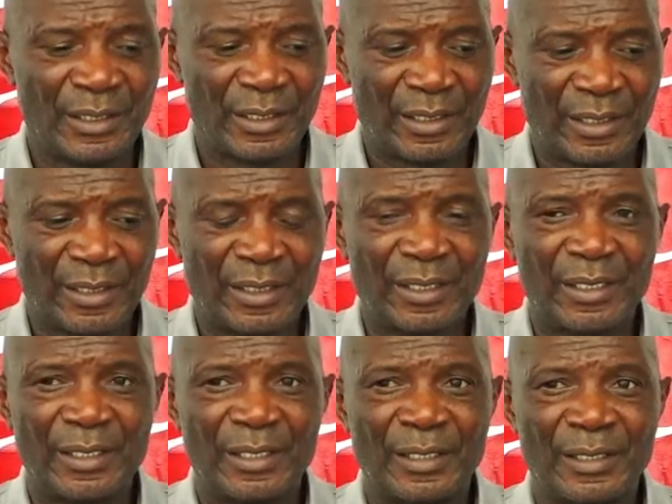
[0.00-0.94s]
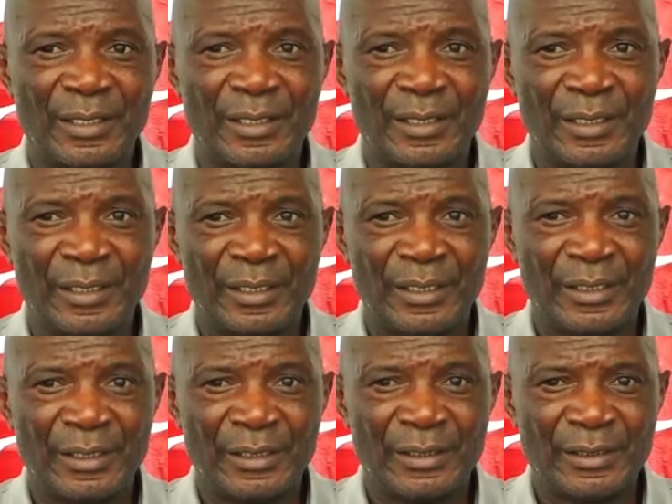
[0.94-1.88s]

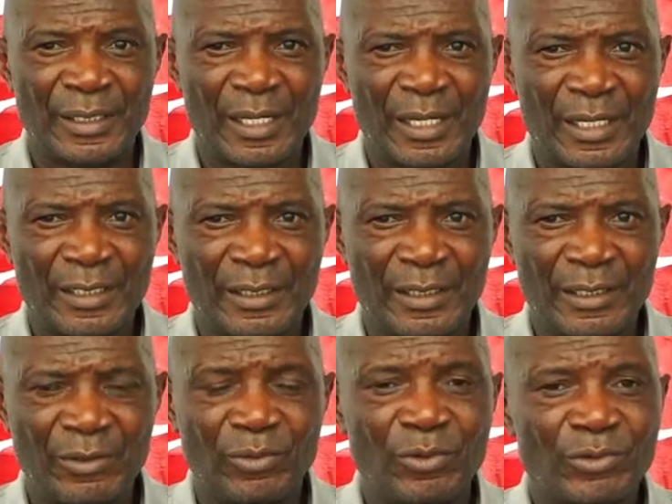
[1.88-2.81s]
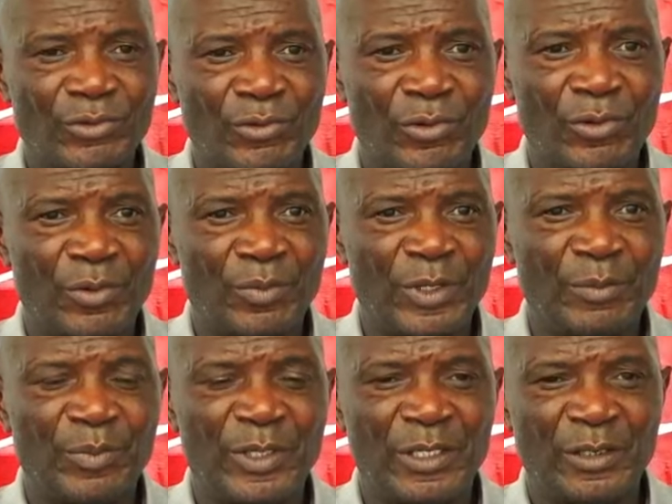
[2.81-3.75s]
I think also
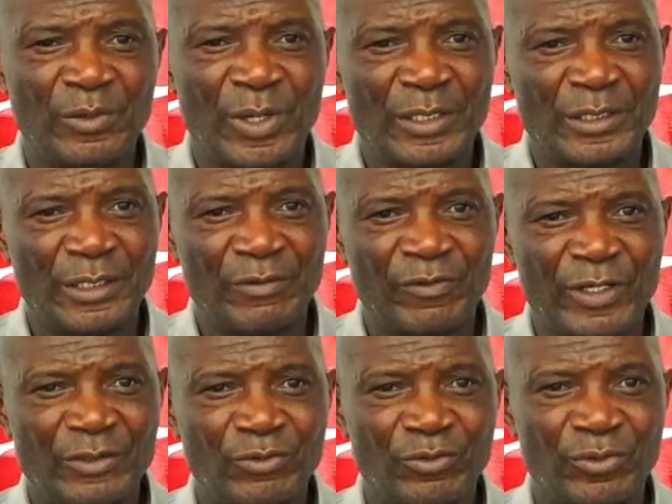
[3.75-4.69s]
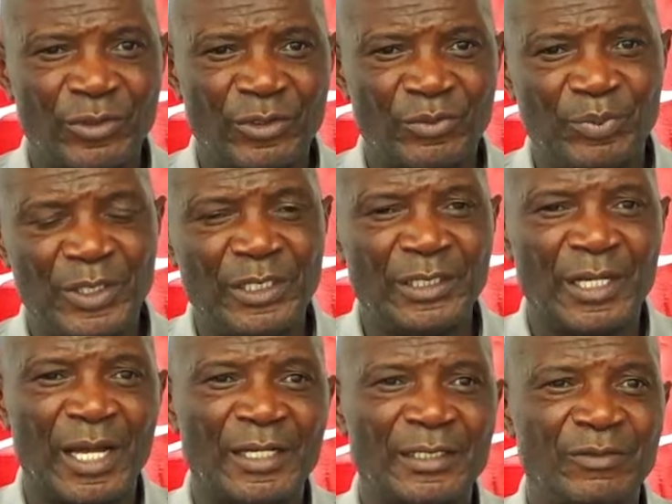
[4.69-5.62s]
maybe in whatever is being
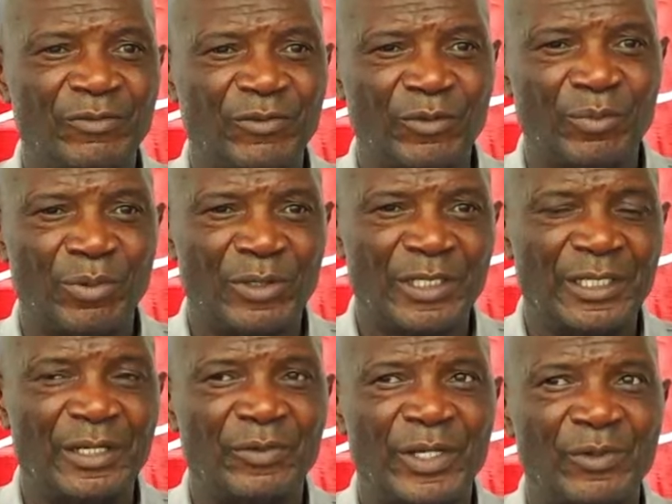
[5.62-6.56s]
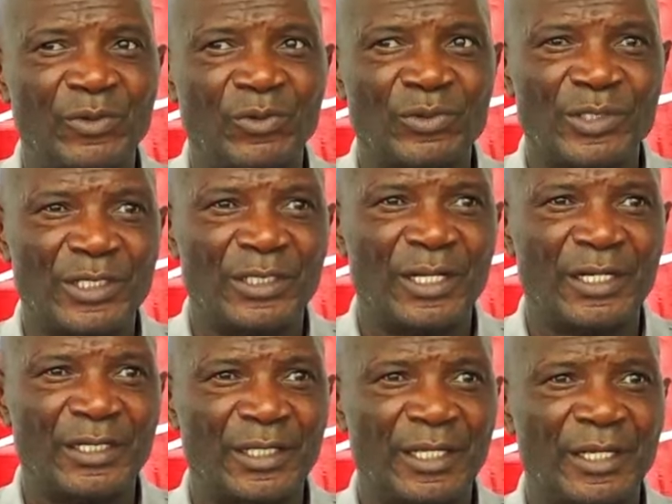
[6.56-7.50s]
done in football here, we are not
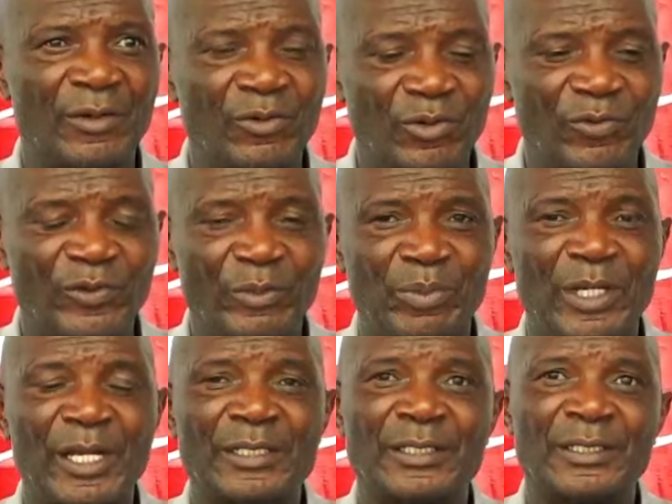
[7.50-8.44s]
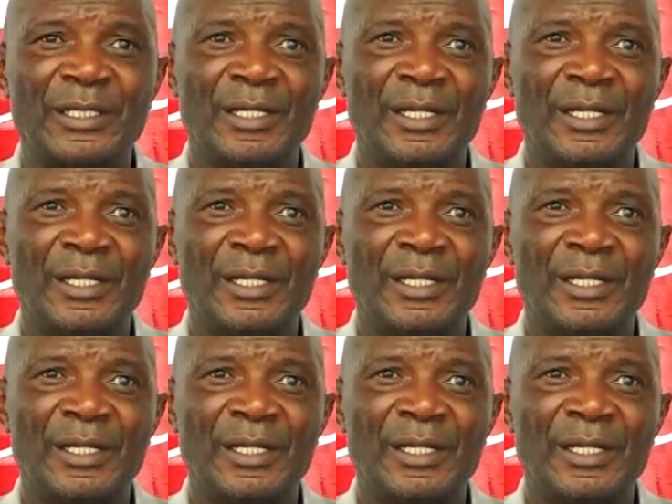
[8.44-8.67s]
considering the health of the players.